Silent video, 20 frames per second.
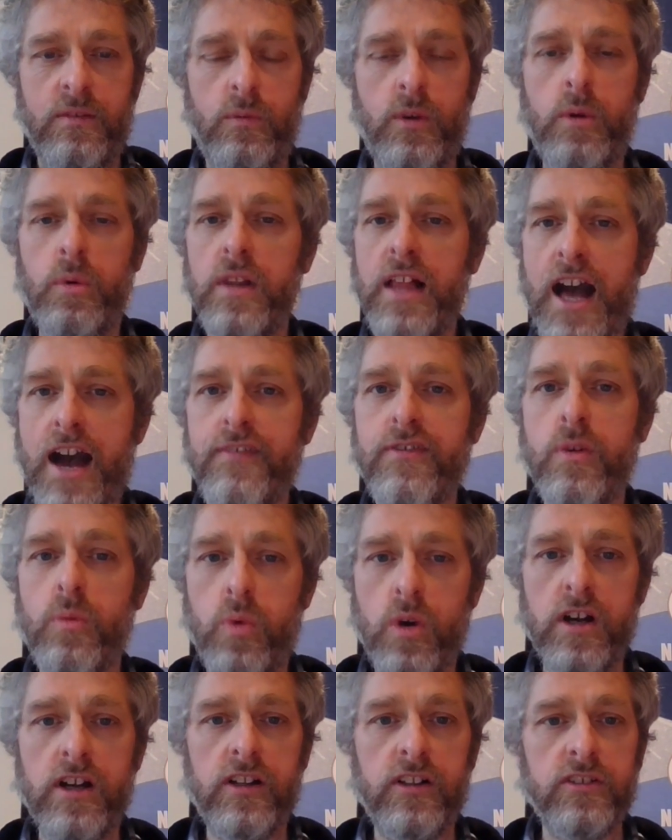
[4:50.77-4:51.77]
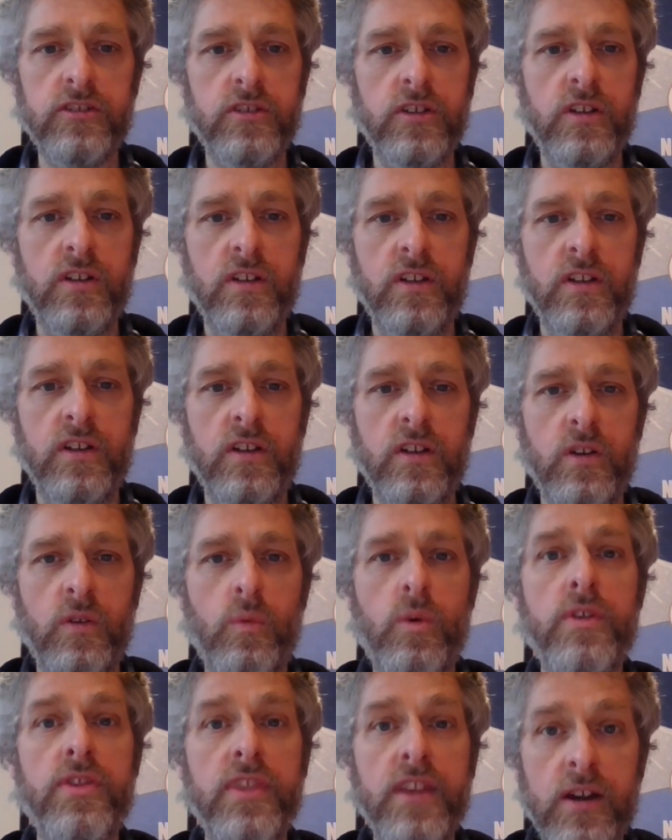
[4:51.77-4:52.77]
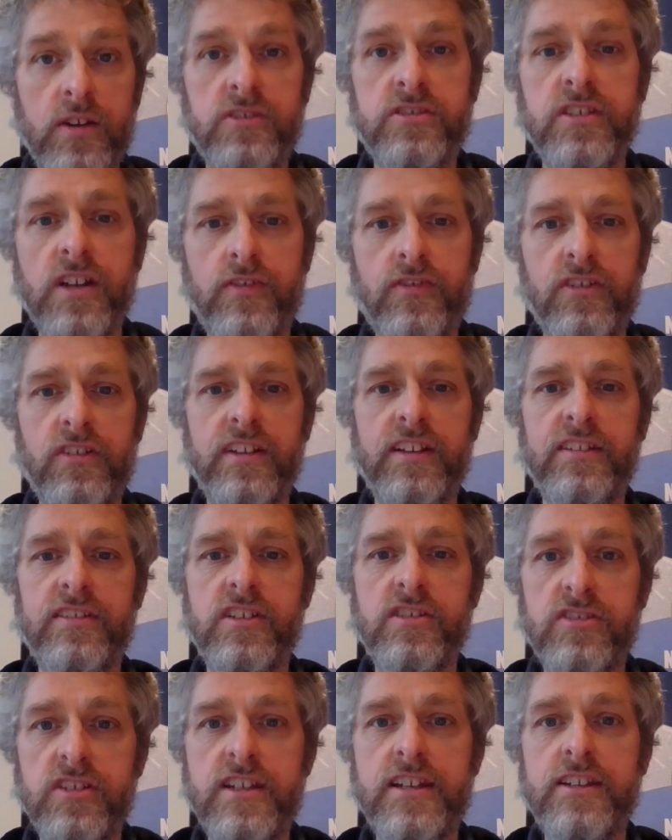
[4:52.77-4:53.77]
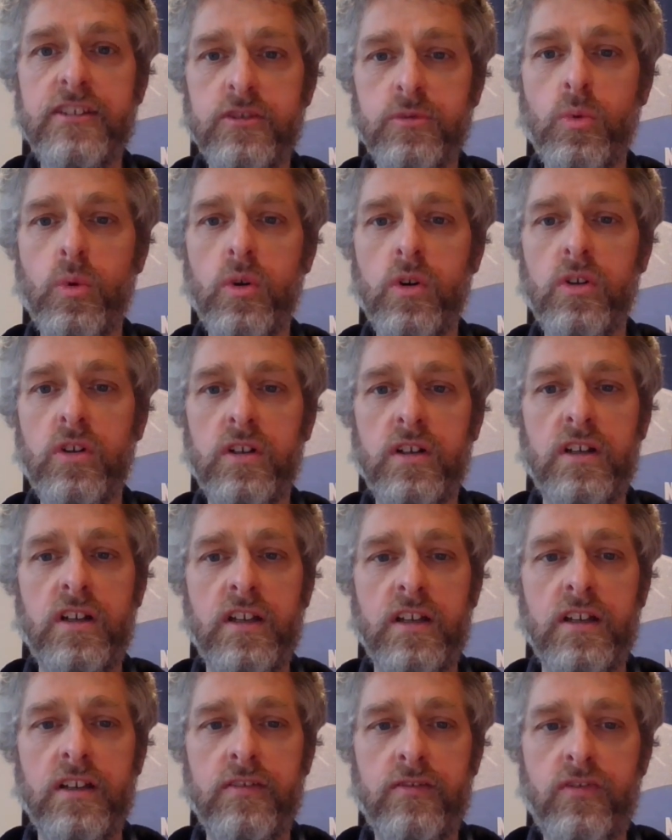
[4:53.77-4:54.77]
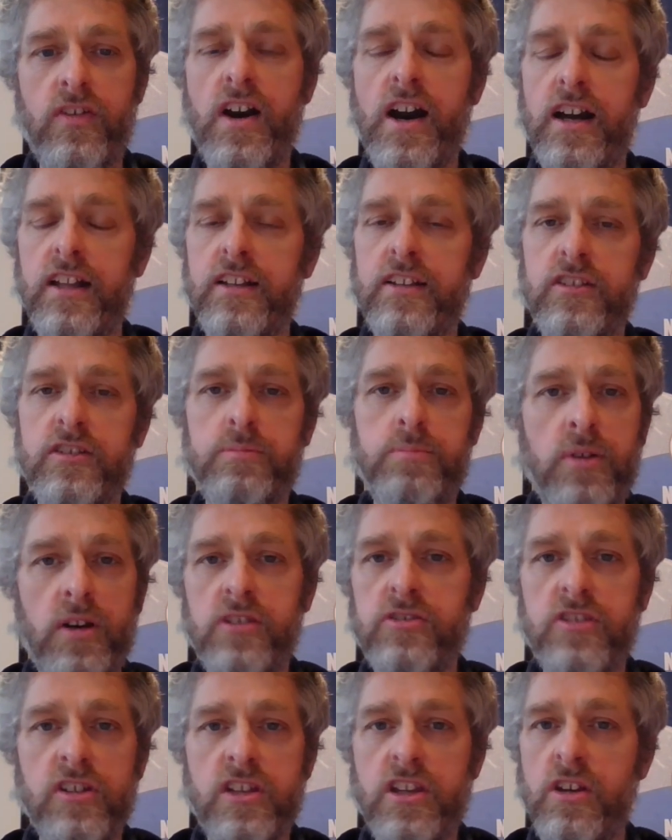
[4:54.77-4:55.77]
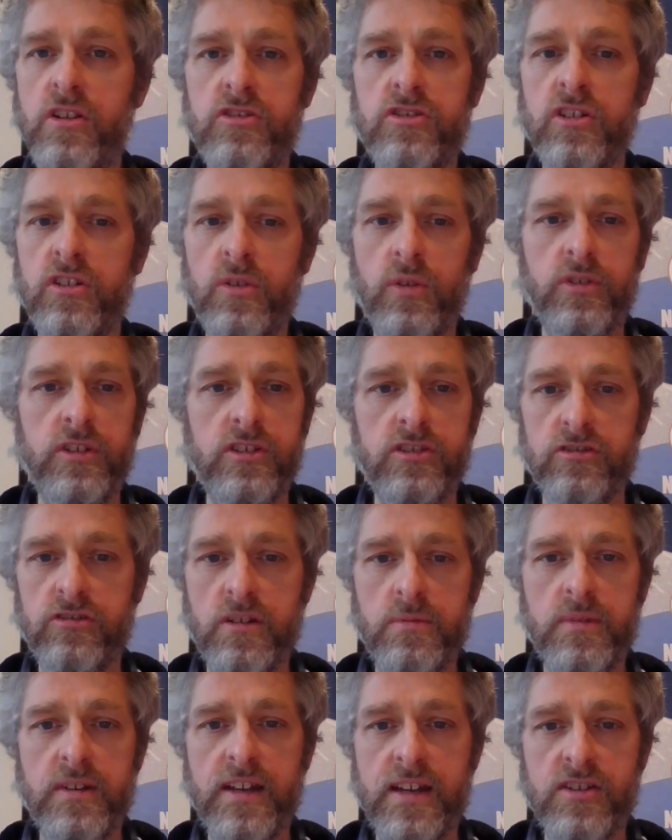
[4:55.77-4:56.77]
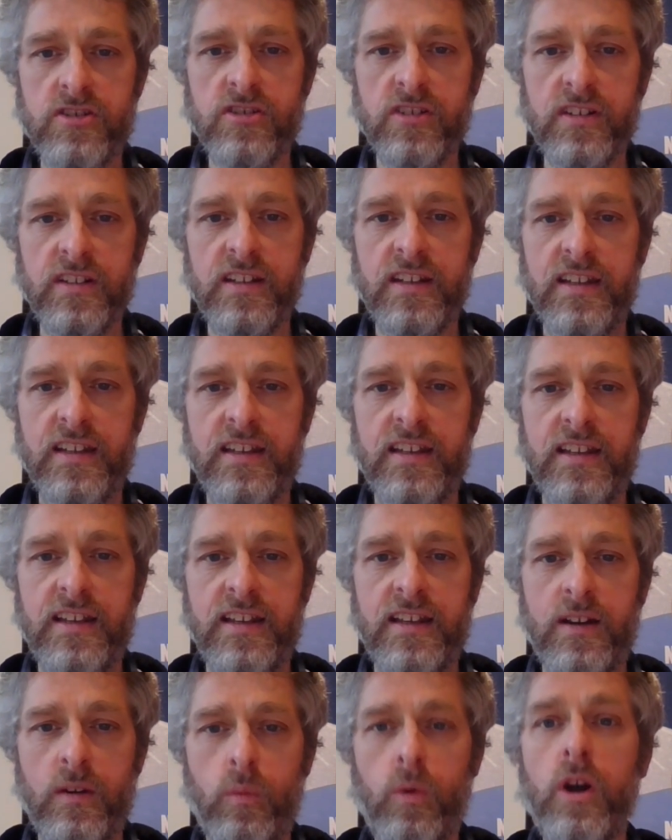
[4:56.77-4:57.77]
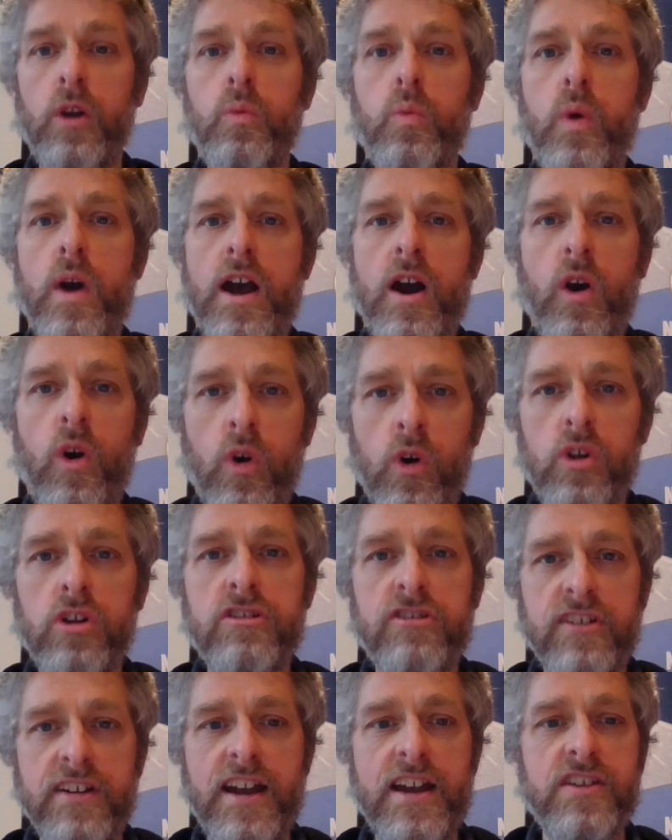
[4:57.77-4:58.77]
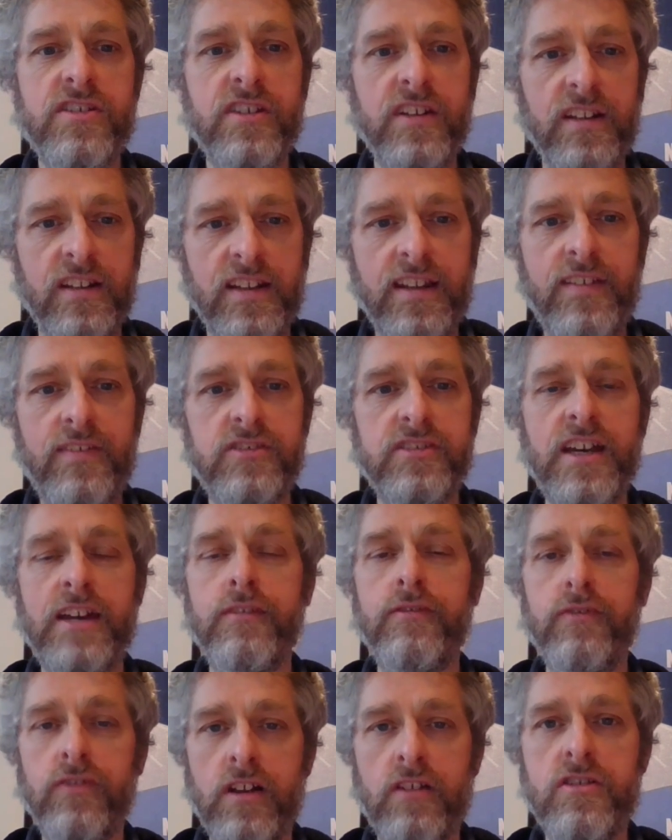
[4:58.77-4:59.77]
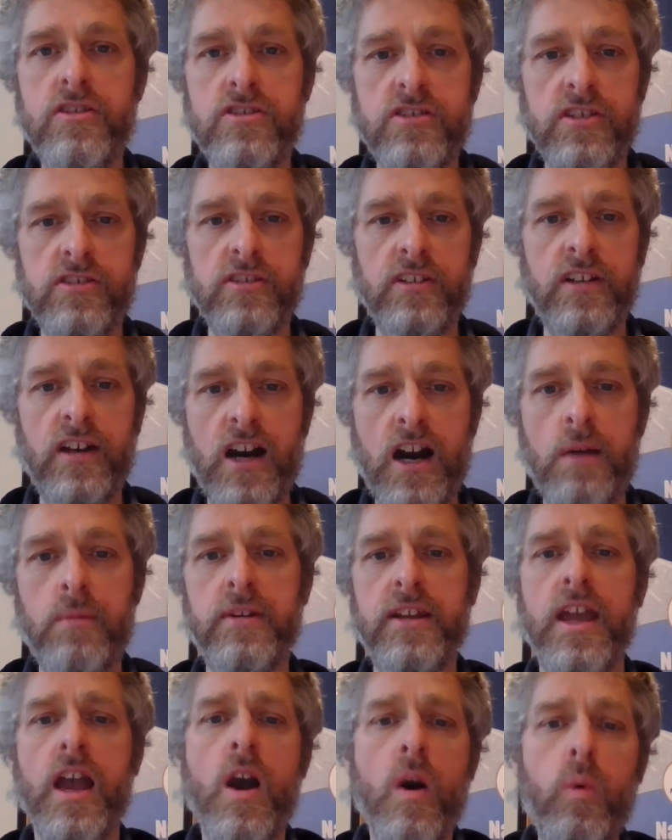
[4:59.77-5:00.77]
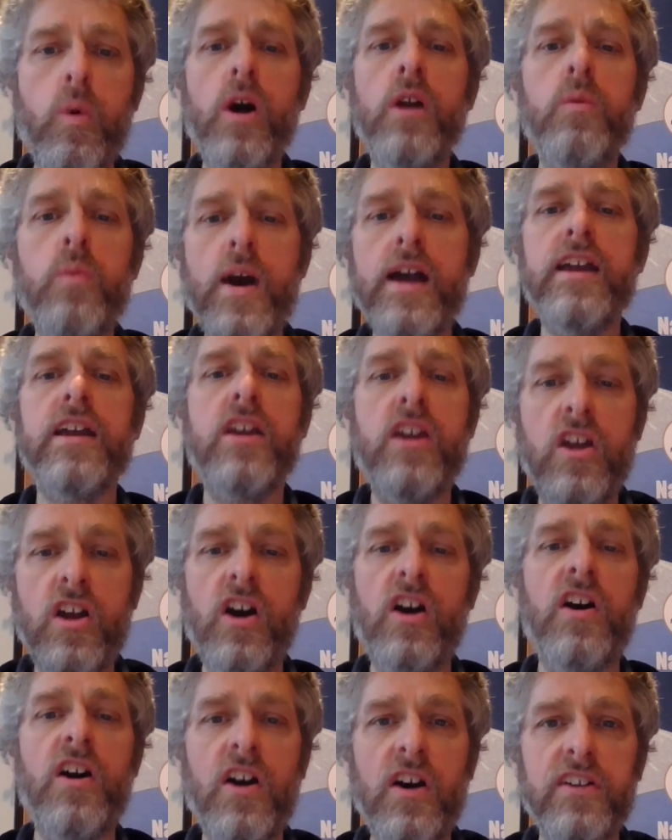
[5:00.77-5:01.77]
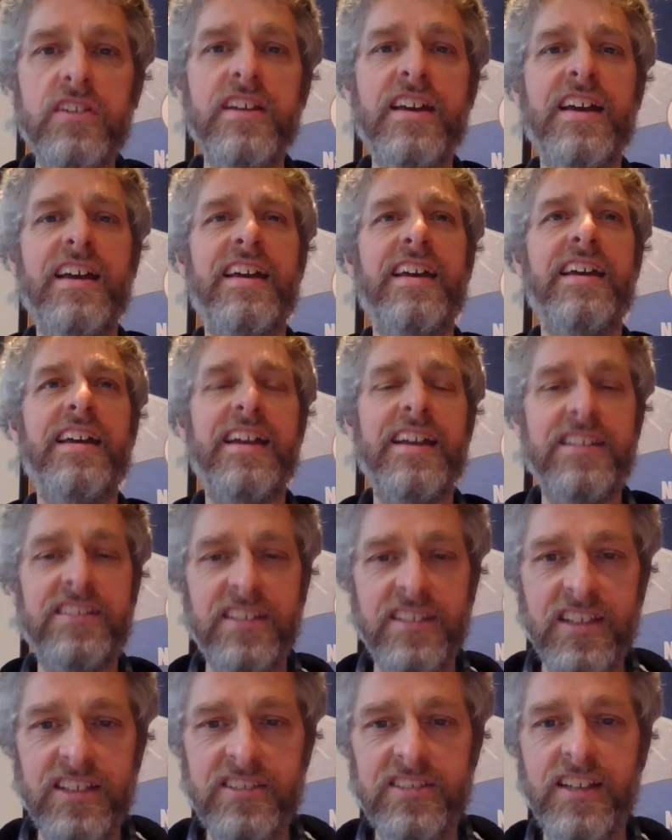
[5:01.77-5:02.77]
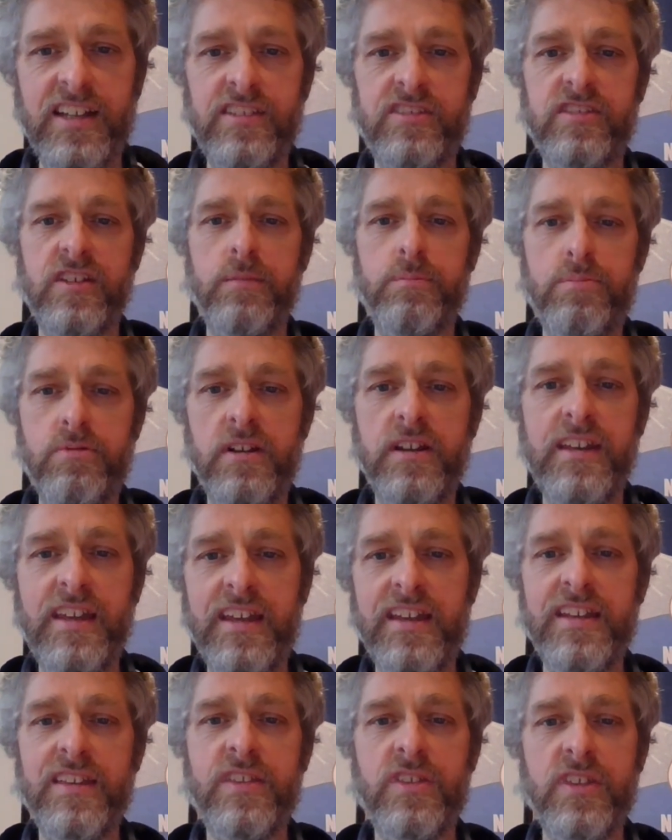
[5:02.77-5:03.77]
We will have a world with no suffering, disease, war, violence, persecution or discrimination. One where all creation lives and flourishes in harmony. One where God is at the centre, bringing